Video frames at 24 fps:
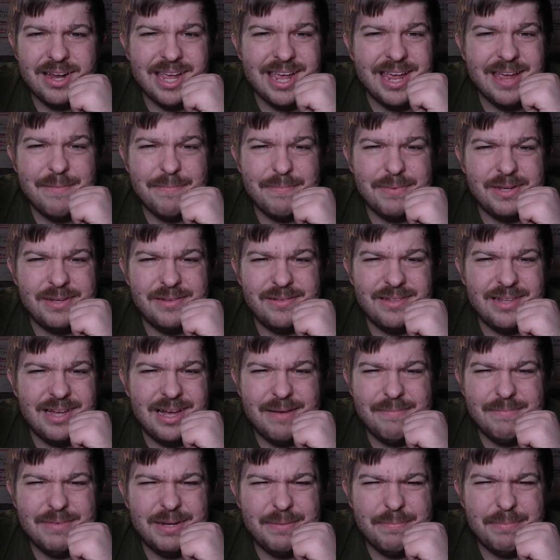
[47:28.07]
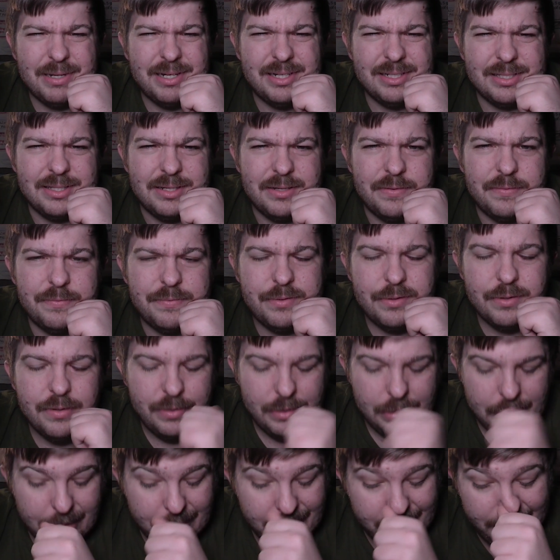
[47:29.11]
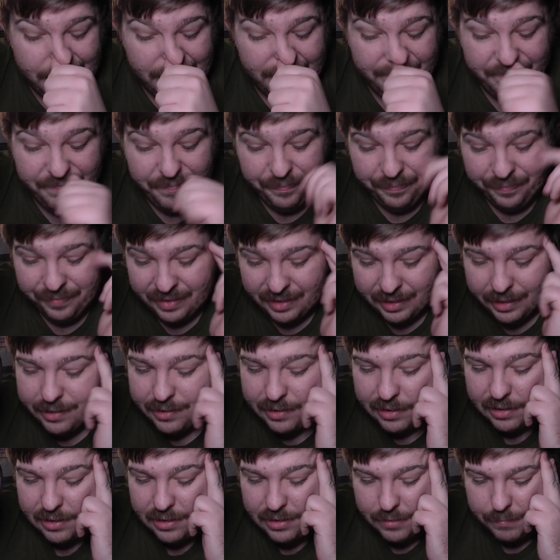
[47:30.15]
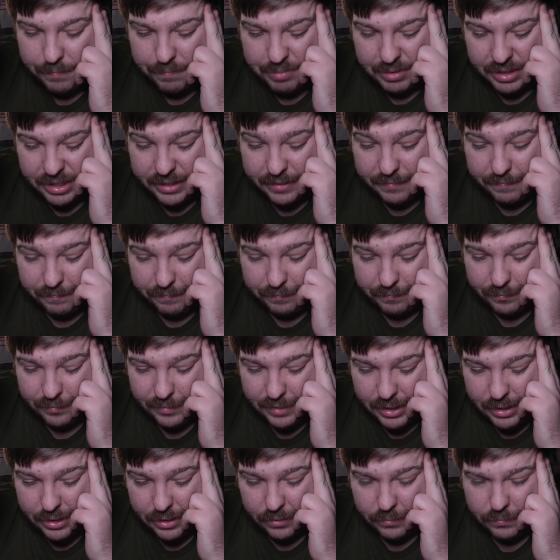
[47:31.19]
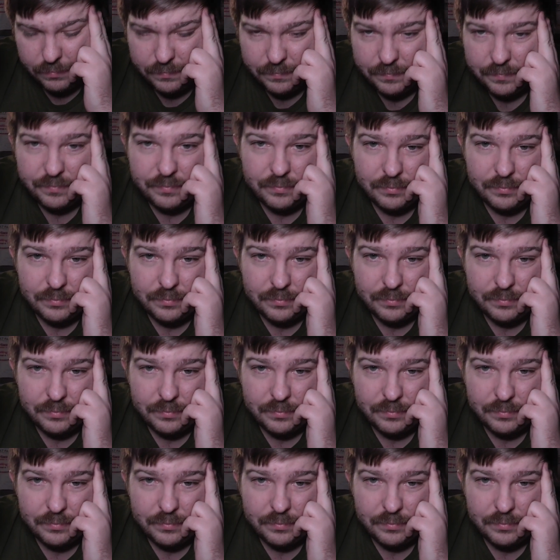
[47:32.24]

I can't be. I'm not positive. Um, but you know,